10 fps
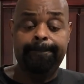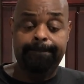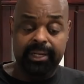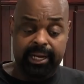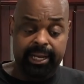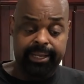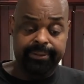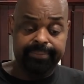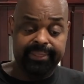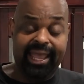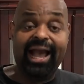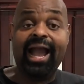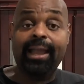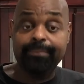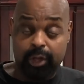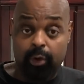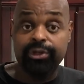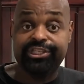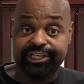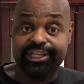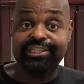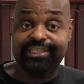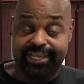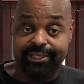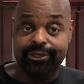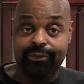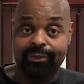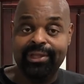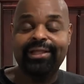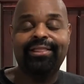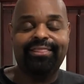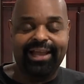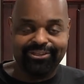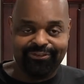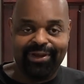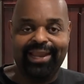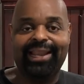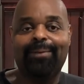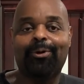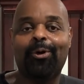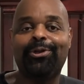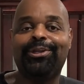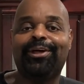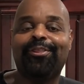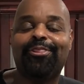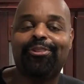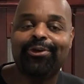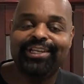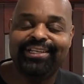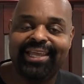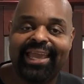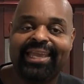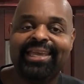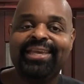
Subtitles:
but I'm going to continue. That's right, I'm going another 30 days.